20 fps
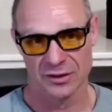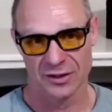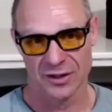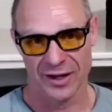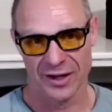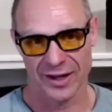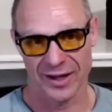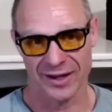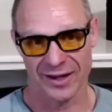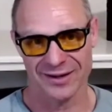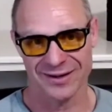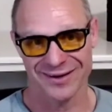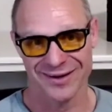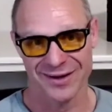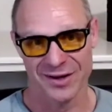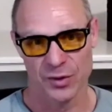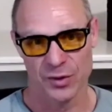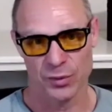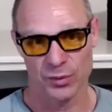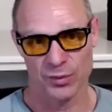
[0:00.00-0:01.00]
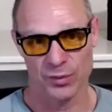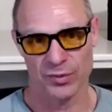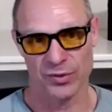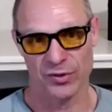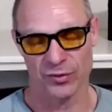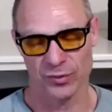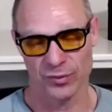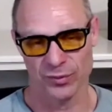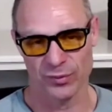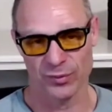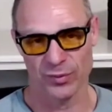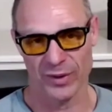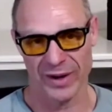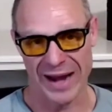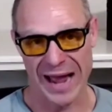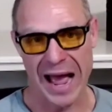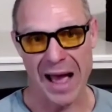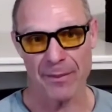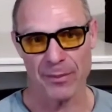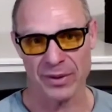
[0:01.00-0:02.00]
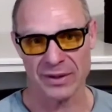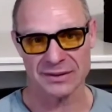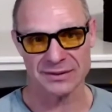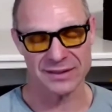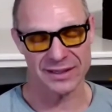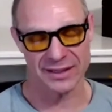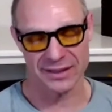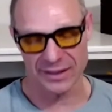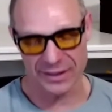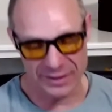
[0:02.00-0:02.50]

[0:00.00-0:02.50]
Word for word: and the what happens and,